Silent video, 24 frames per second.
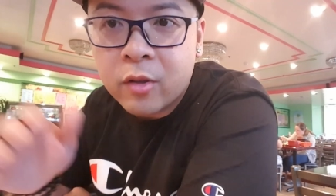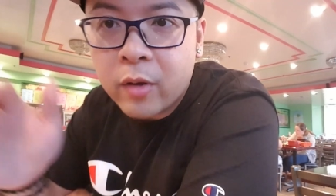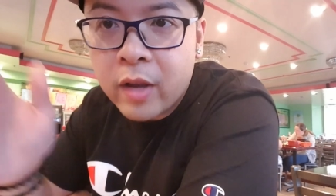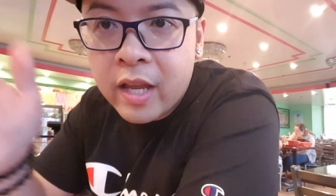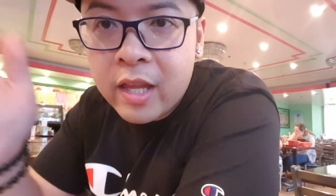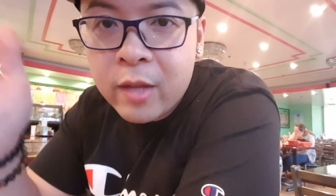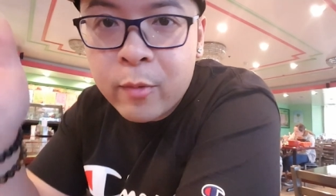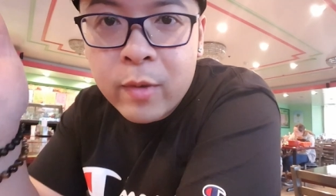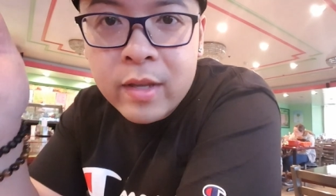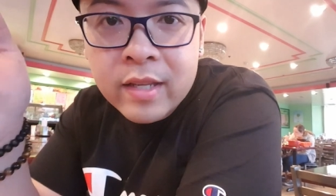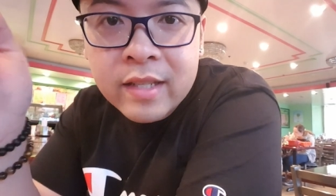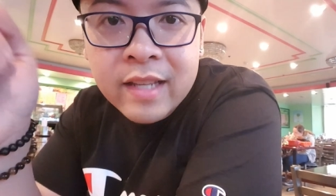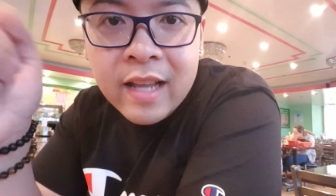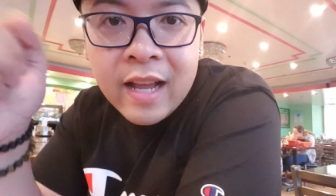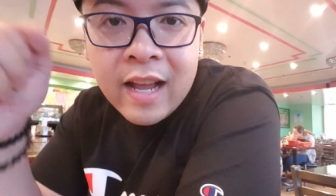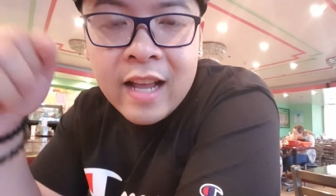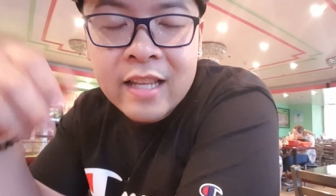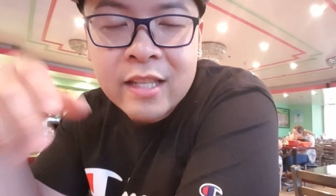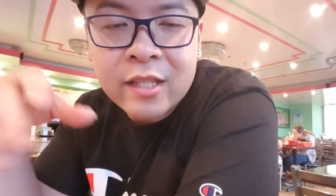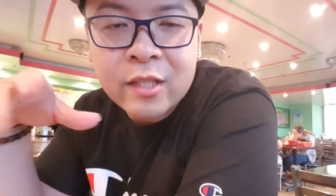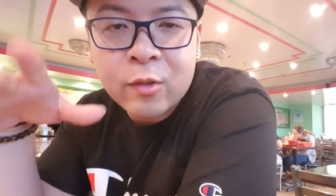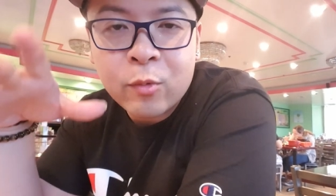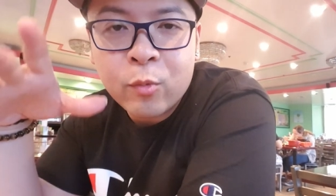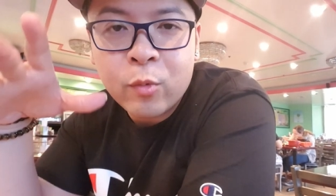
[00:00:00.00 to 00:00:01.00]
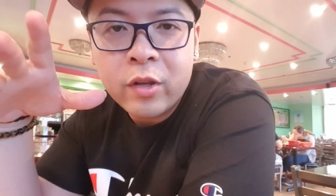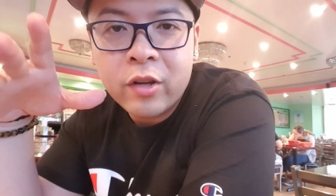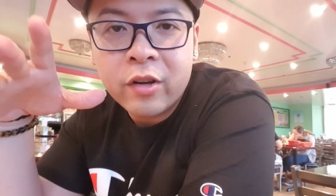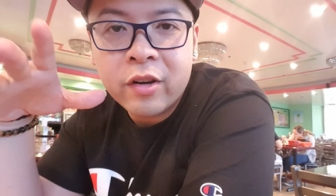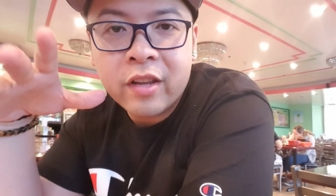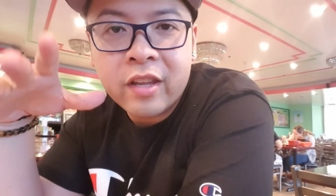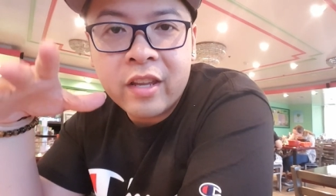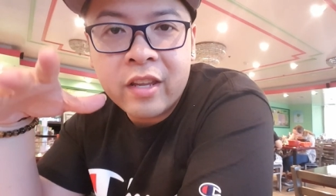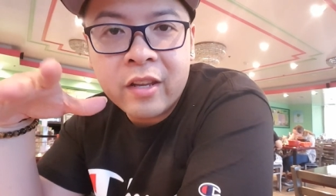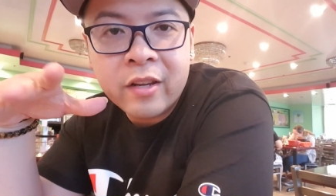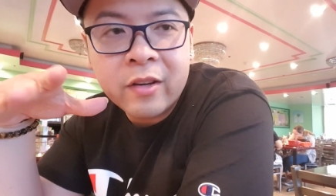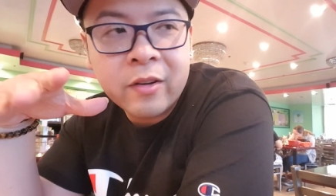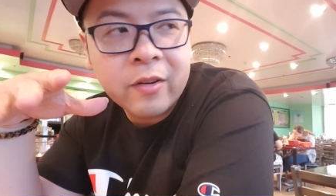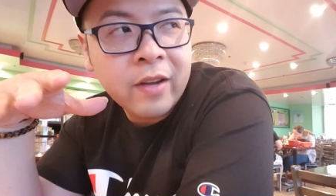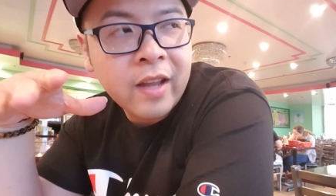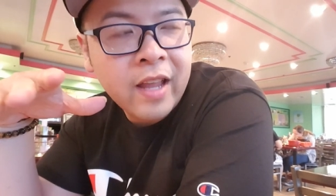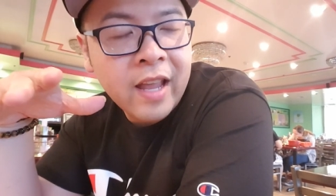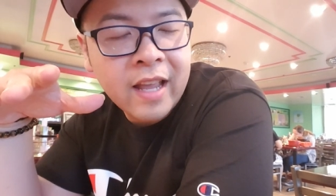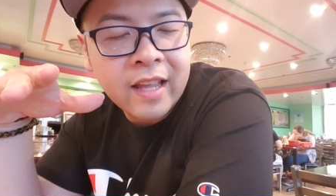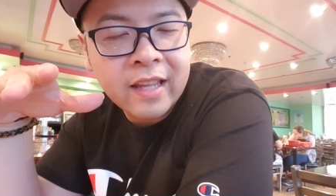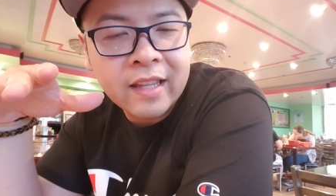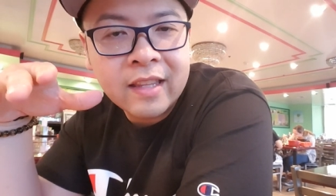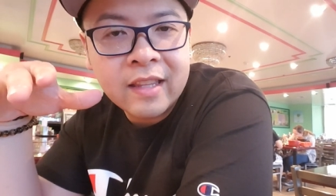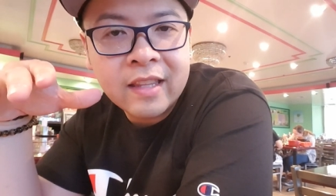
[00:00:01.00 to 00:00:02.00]
So anyways guys, we are here
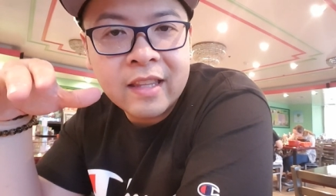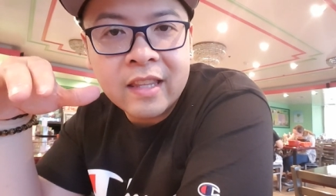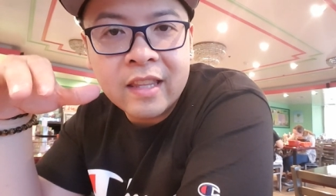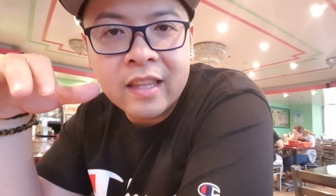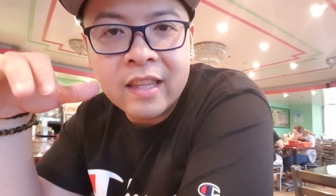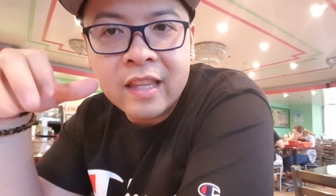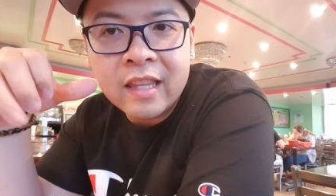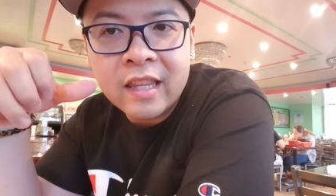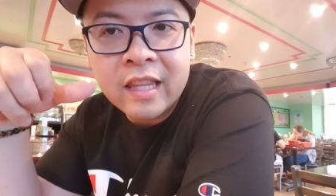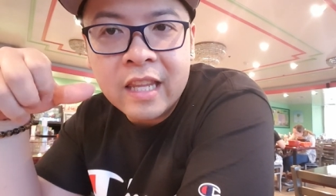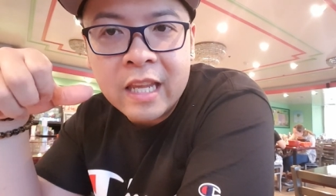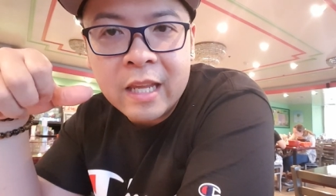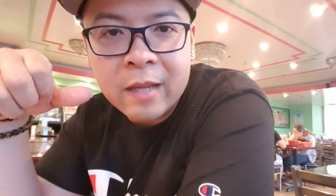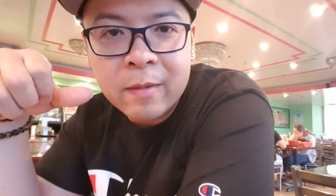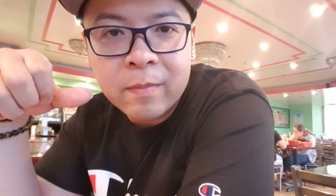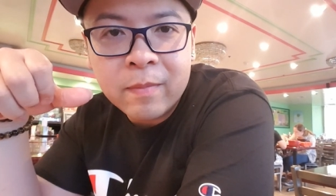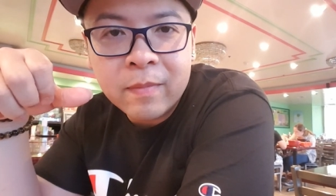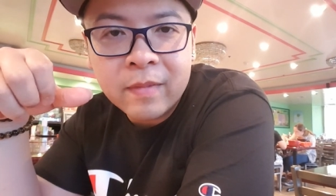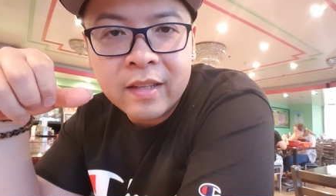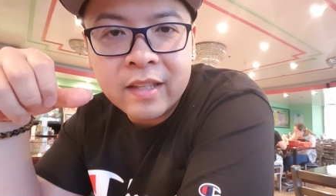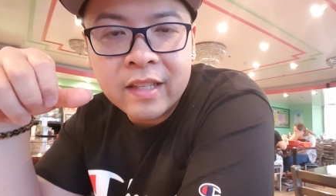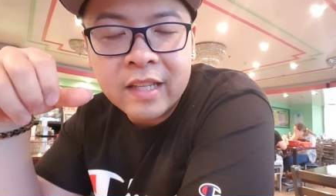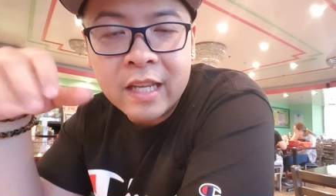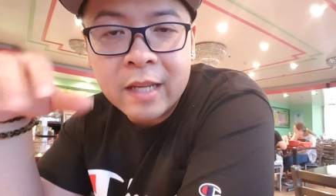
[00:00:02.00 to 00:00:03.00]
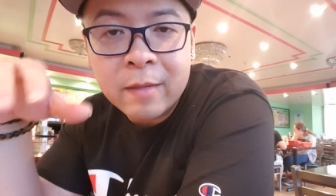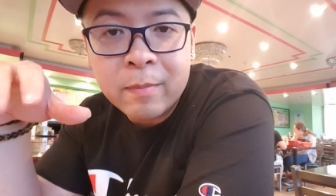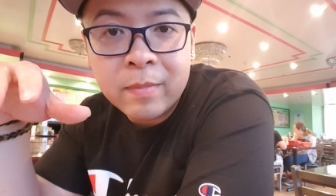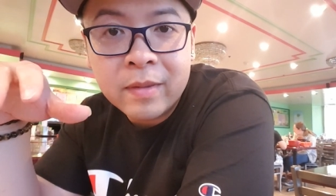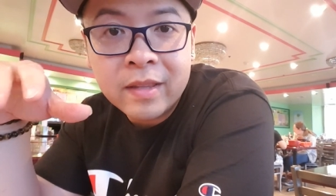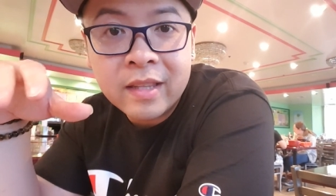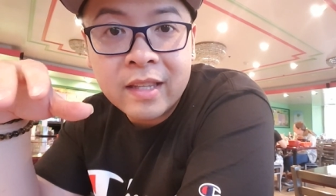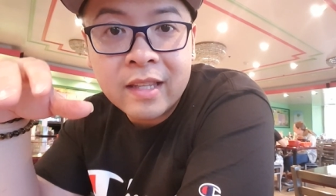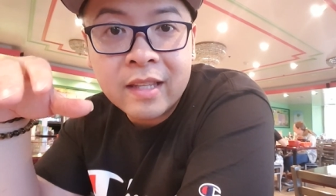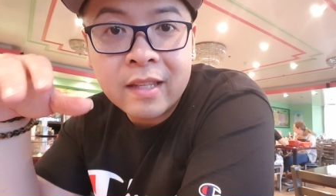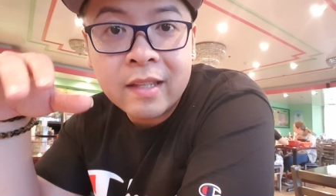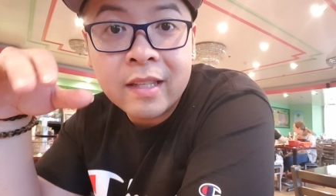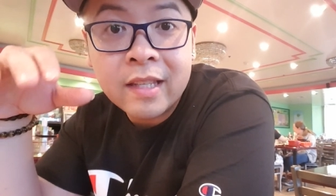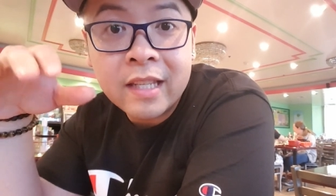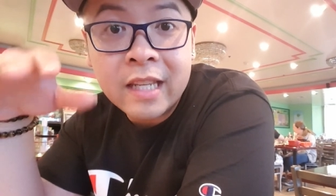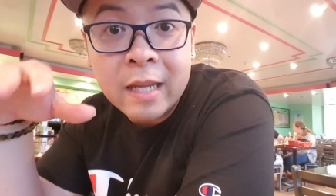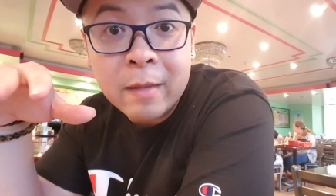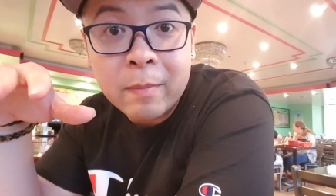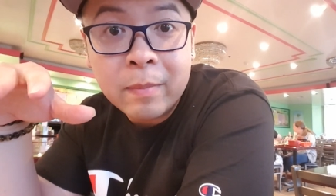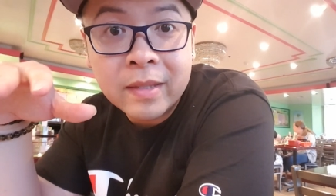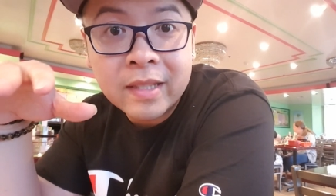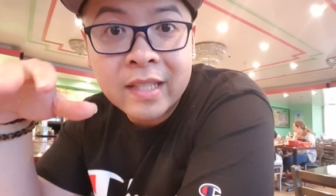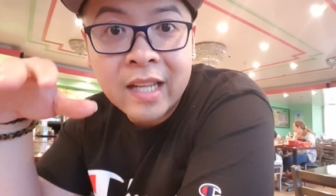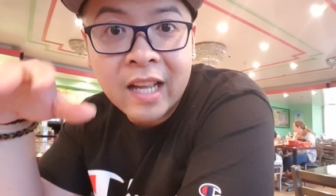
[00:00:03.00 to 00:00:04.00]
at Yip Yip
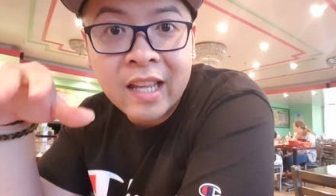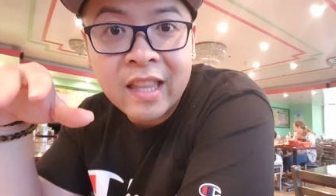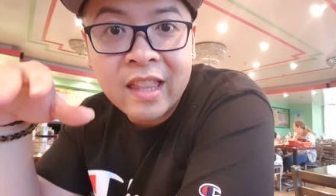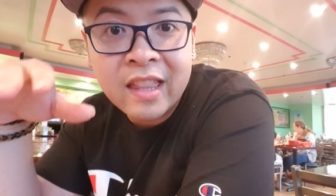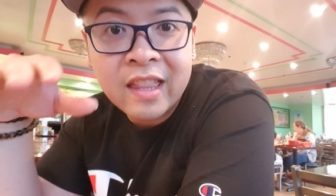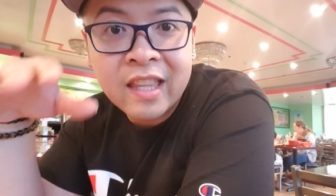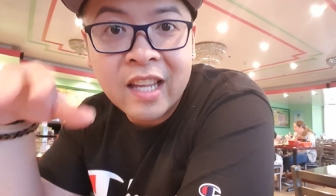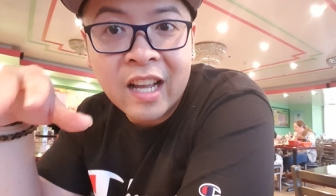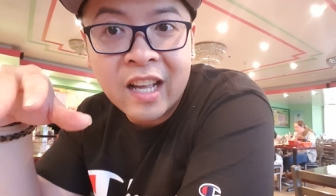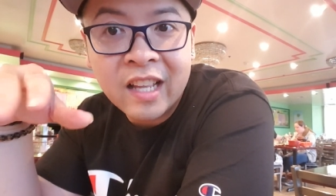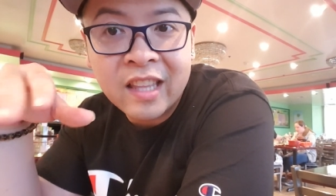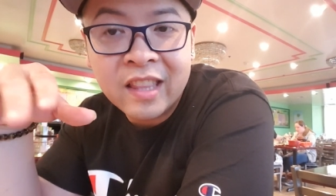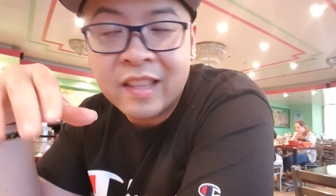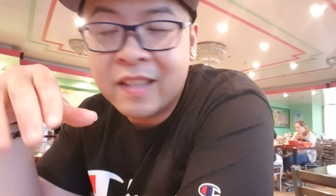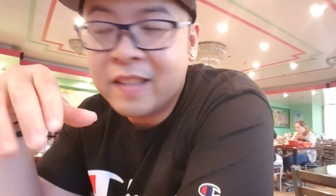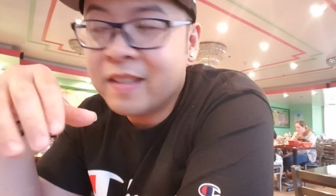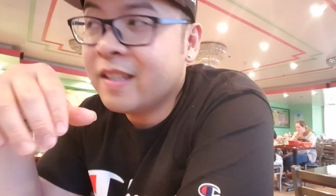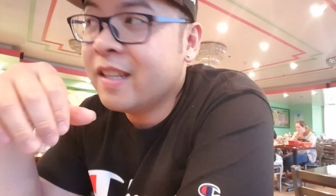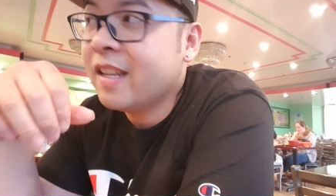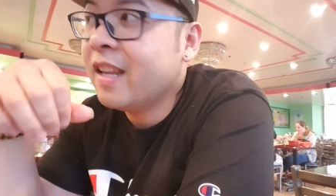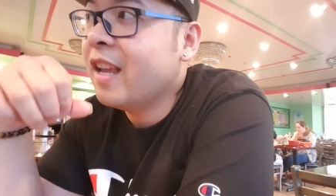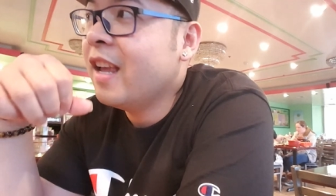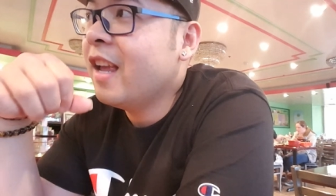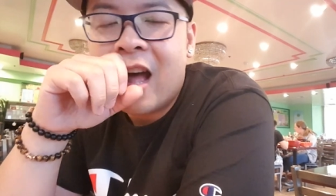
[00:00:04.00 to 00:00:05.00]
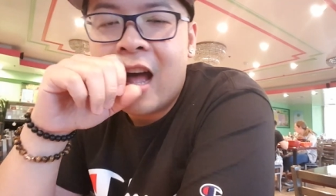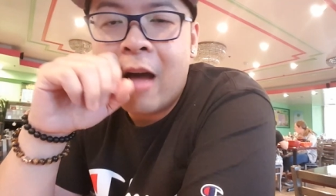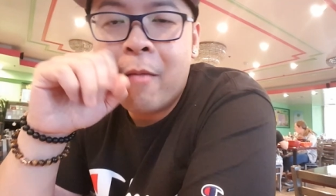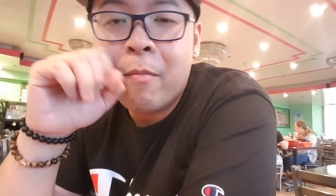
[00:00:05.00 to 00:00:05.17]
Yip Tan Tan.